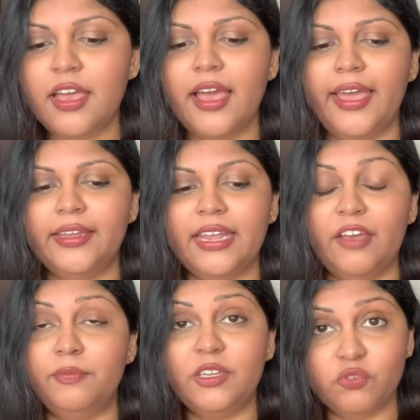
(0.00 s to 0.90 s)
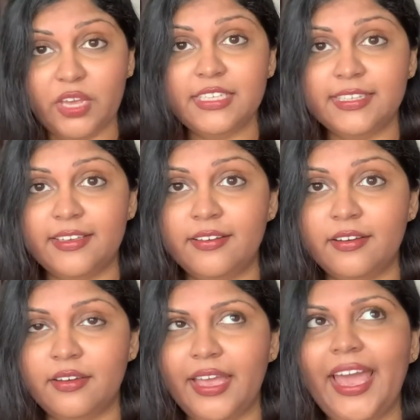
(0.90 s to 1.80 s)
and have been raising
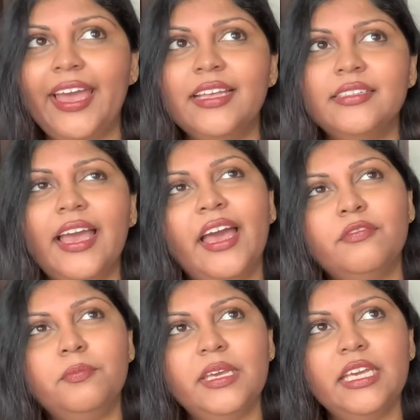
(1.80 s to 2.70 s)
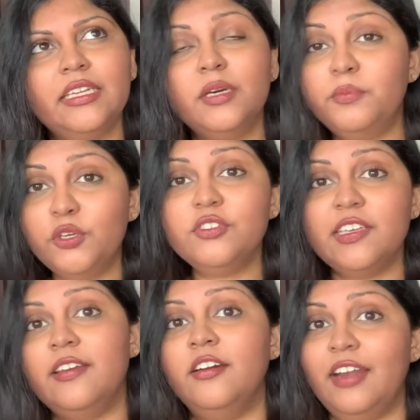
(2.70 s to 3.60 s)
her and have been
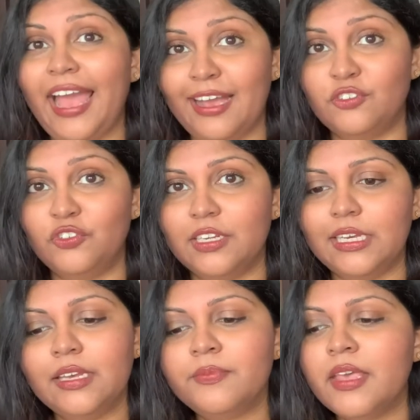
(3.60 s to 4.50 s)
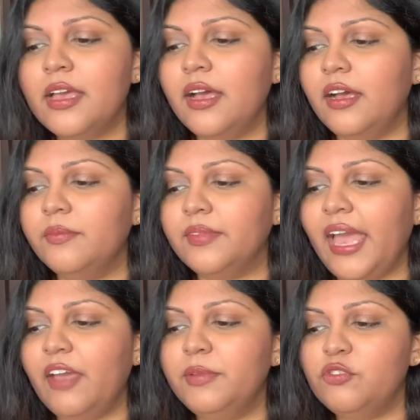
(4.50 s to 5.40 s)
abusing her, actually,
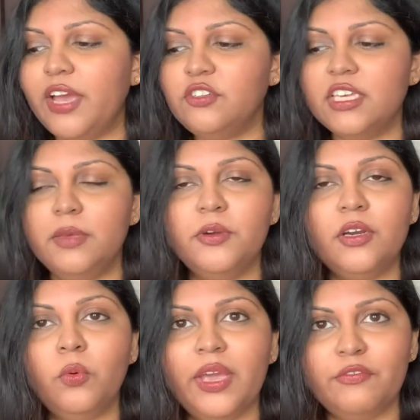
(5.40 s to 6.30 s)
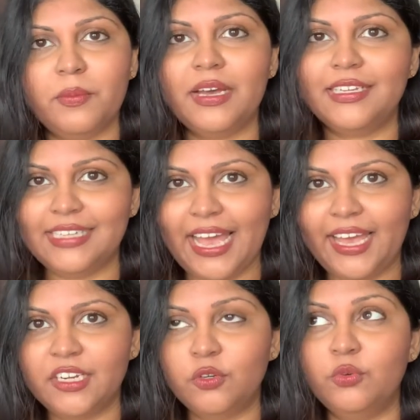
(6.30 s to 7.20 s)
have been trying to keep her away from her
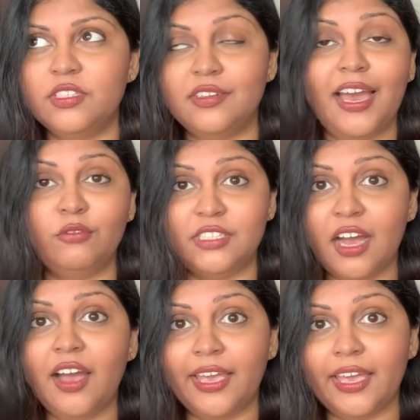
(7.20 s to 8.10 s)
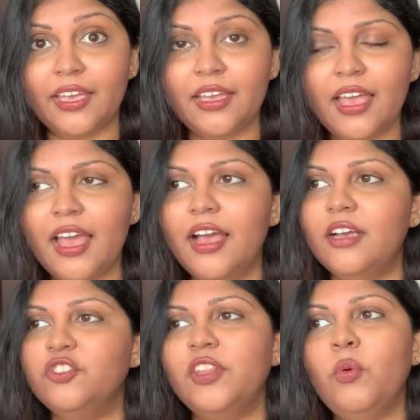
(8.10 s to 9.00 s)
dad, who is now dying.
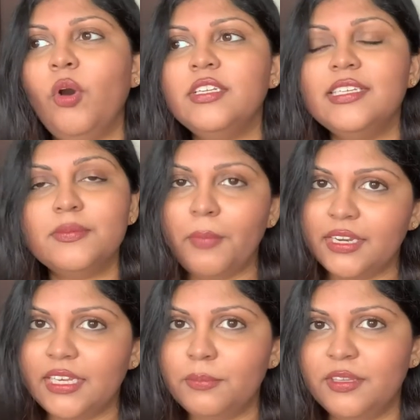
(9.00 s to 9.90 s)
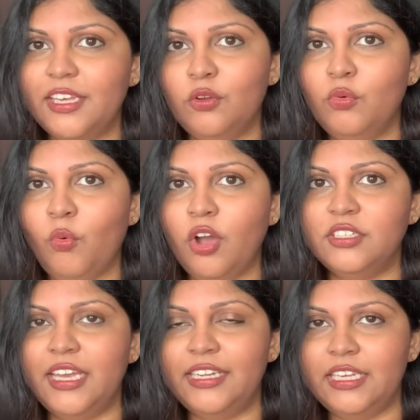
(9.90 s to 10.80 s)
So they want his money, but they don't
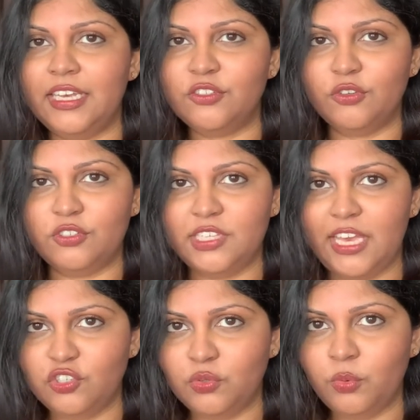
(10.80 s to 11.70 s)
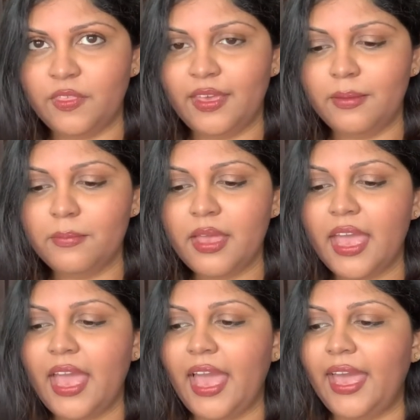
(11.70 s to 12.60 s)
want any association with him.
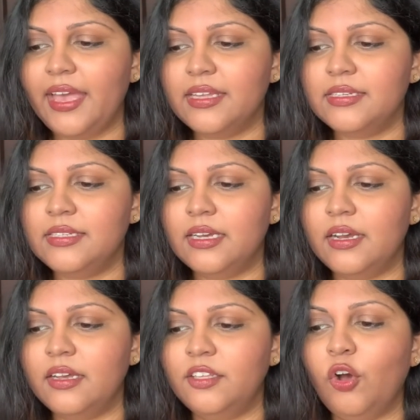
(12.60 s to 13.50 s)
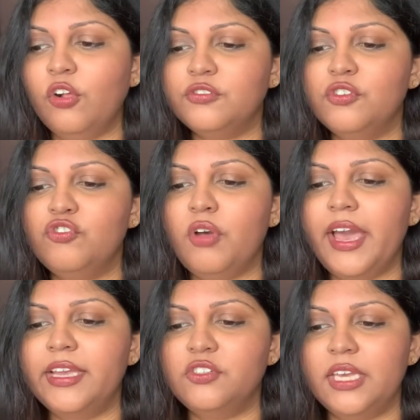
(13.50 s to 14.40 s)
And they're also
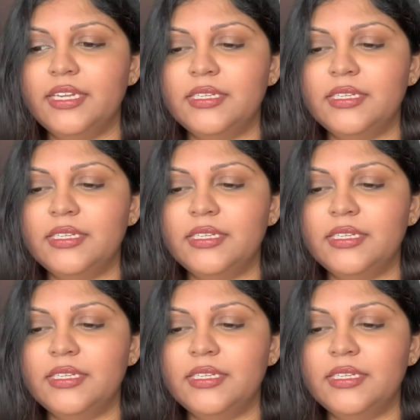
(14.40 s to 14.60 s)
trying to get her